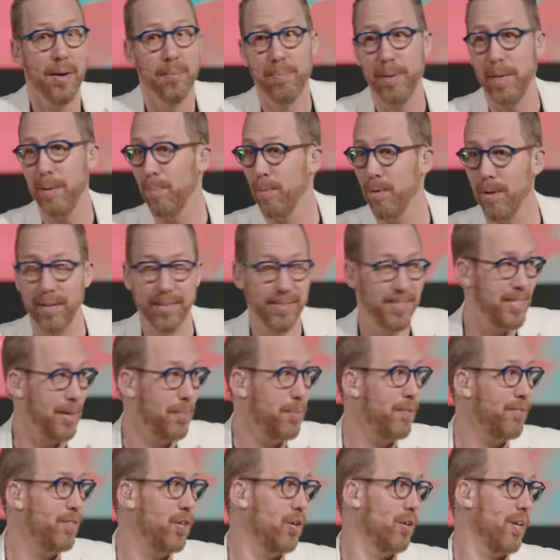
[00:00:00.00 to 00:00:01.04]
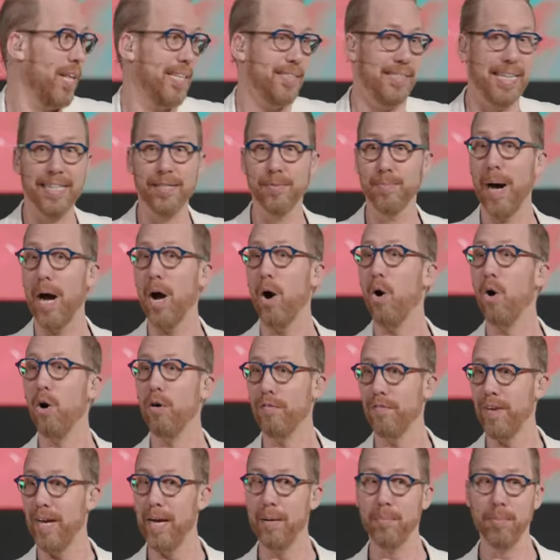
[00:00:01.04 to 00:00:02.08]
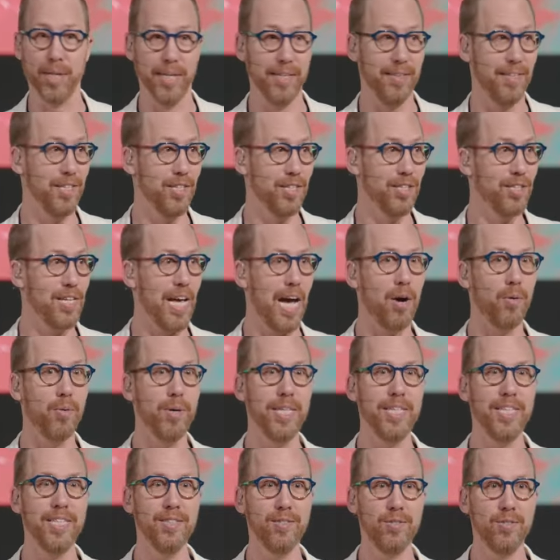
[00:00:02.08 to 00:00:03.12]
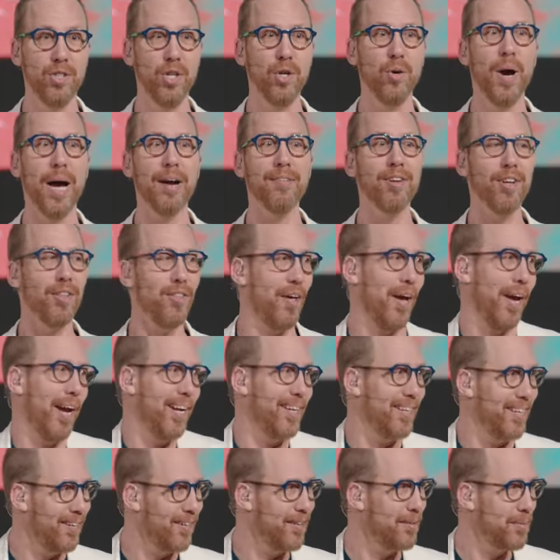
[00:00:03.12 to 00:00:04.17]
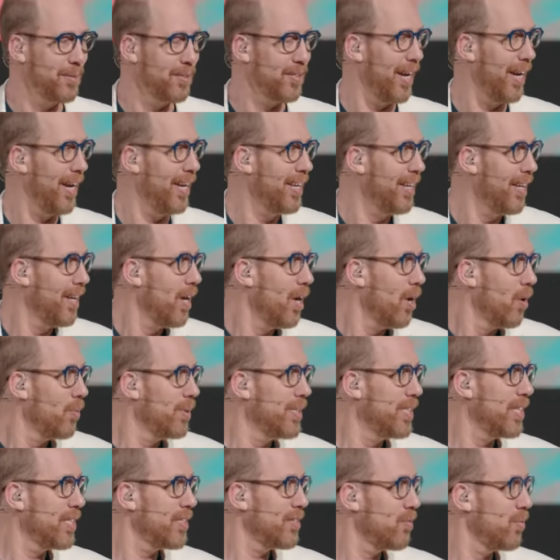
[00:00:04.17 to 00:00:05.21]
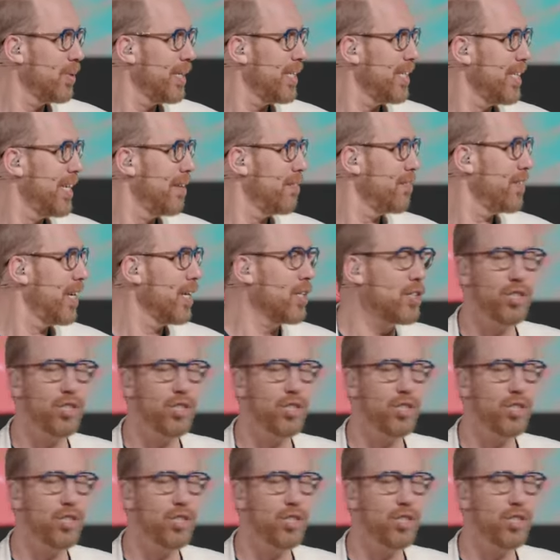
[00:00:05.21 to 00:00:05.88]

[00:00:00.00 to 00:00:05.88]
People, some of you are like, that's my whole family. This is how we do everything. You know what I'm saying? We just, we give guilt